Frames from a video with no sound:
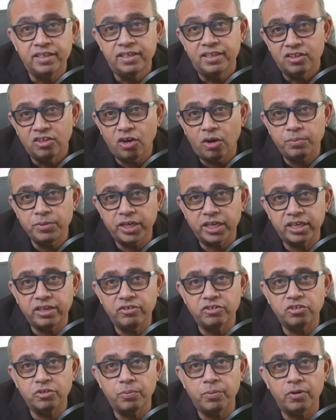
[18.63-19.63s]
The objective is
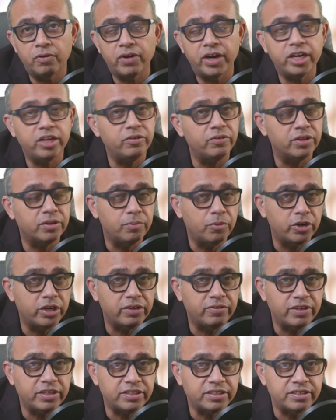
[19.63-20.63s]
to provide you with
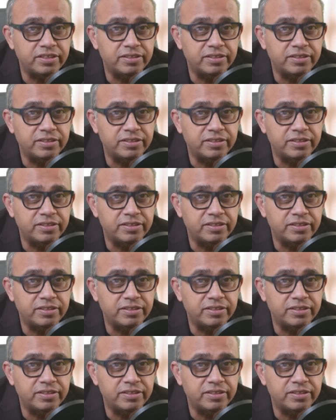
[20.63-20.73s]
motivation.